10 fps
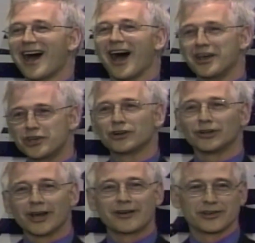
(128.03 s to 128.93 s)
A year
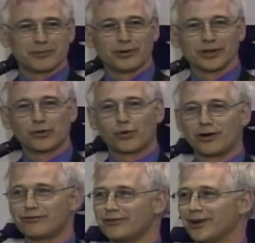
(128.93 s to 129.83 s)
later, the Berlin
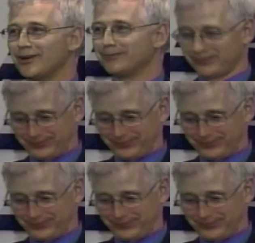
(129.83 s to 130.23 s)
Wall fell.